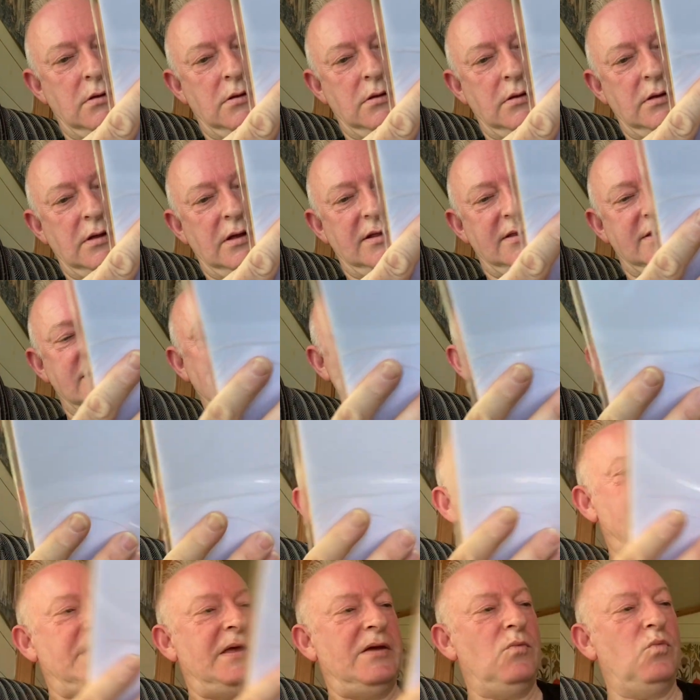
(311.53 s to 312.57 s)
It's a
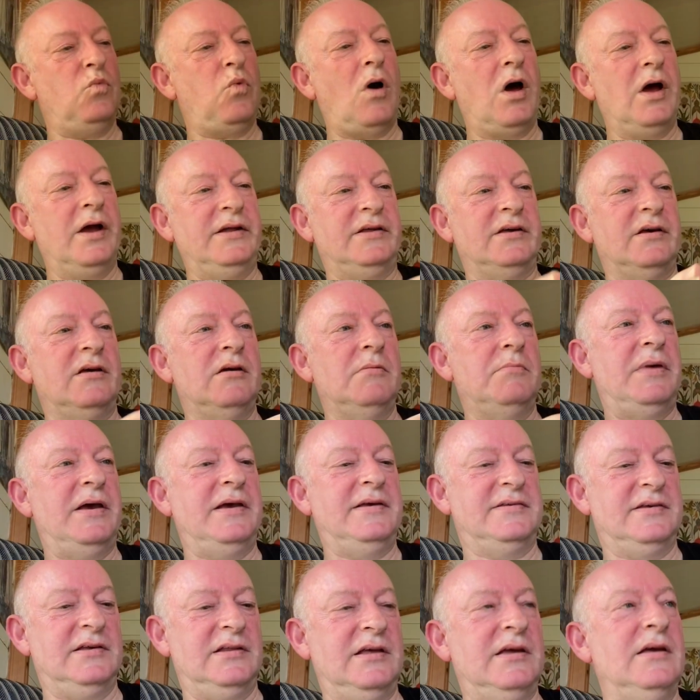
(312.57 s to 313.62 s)
little bit wider,
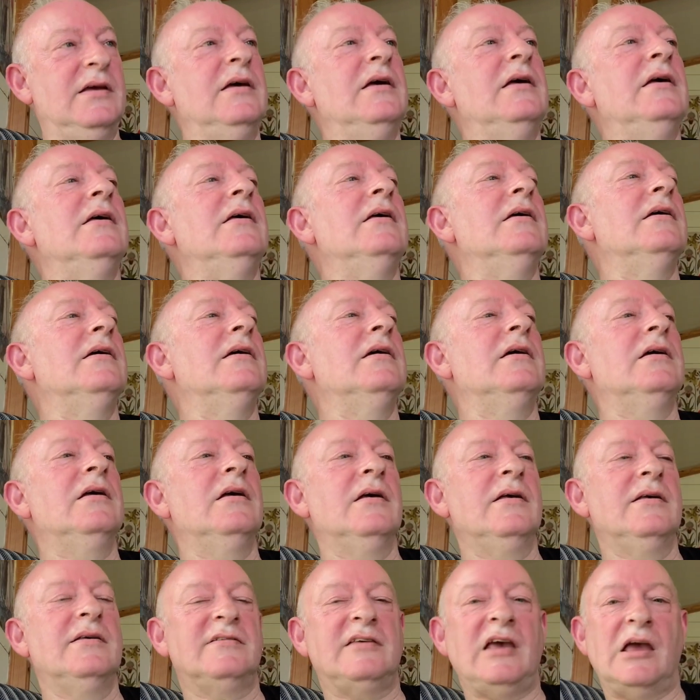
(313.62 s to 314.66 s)
basically.
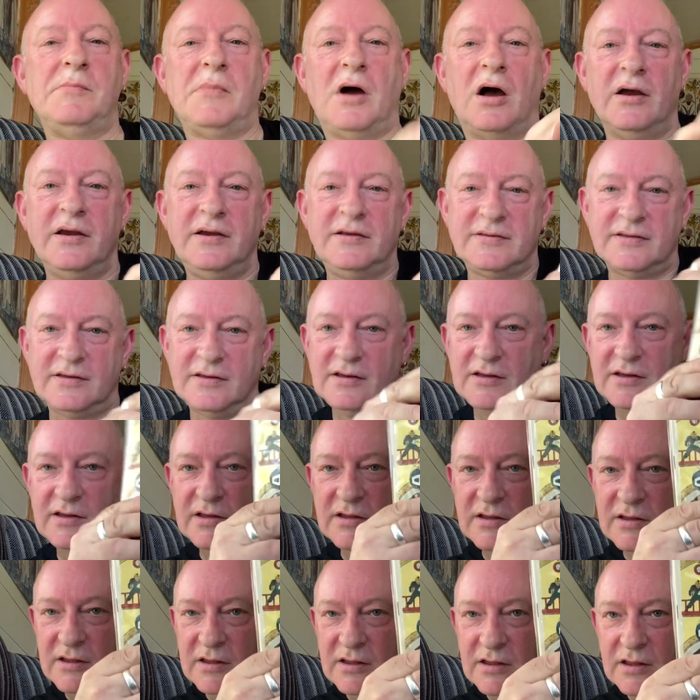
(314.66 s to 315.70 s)
Same height,
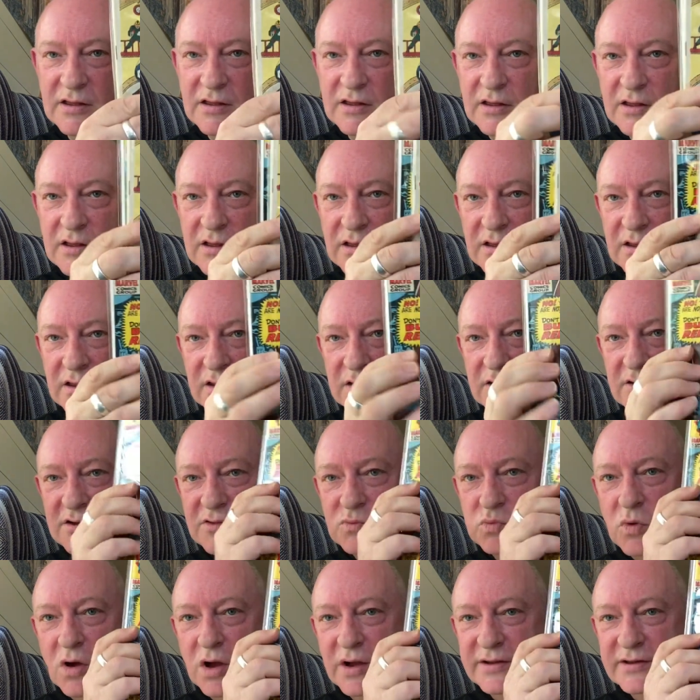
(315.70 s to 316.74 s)

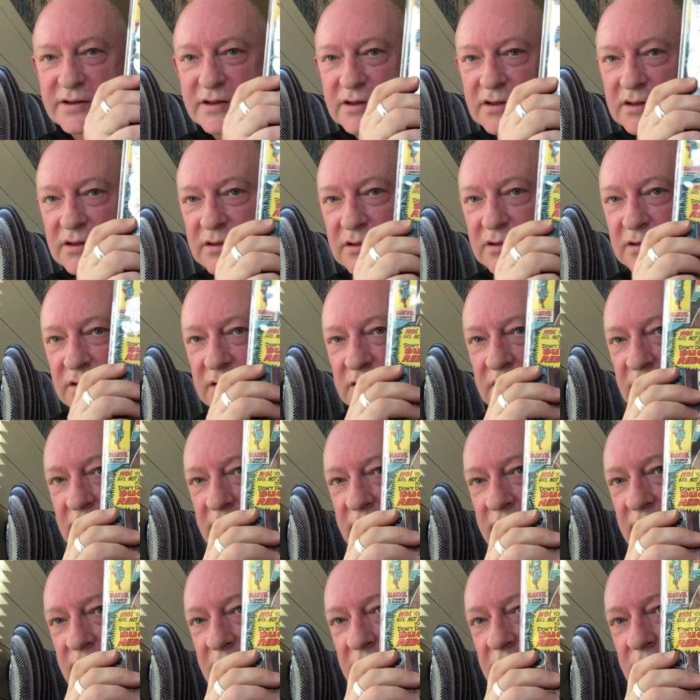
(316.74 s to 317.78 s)
just wider
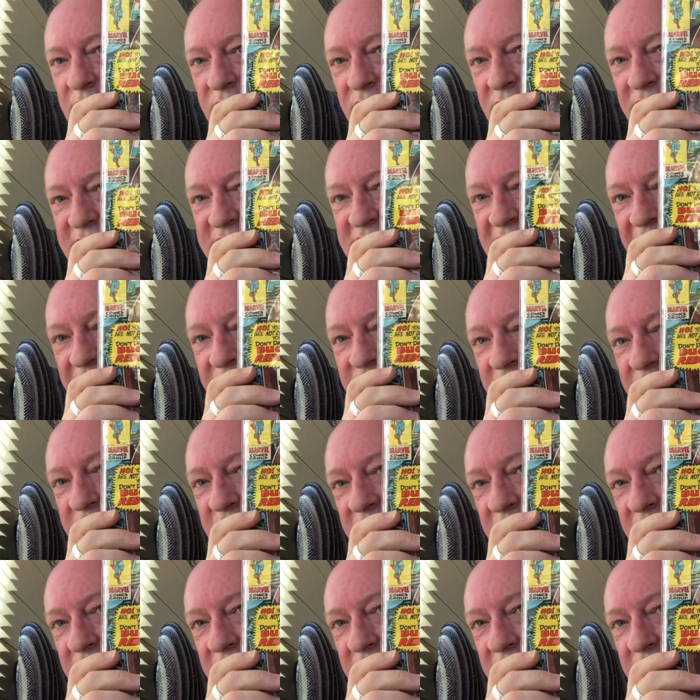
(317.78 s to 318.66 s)
than a standard.